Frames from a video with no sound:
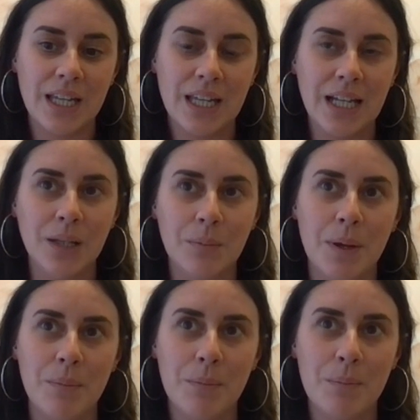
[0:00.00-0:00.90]
a little
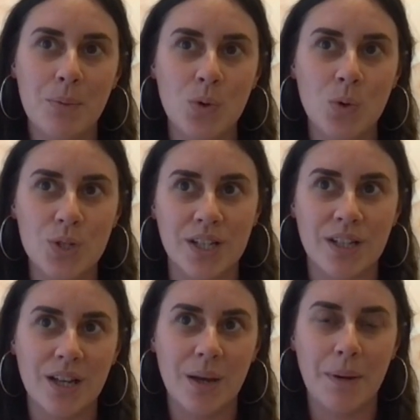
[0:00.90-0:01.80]
bit
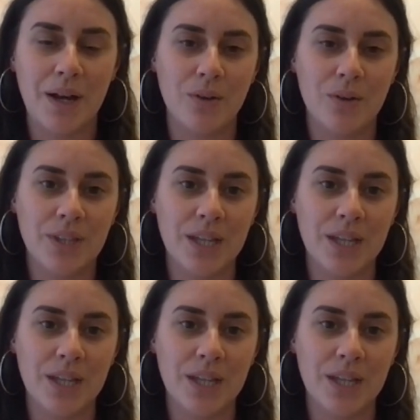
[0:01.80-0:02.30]
broader about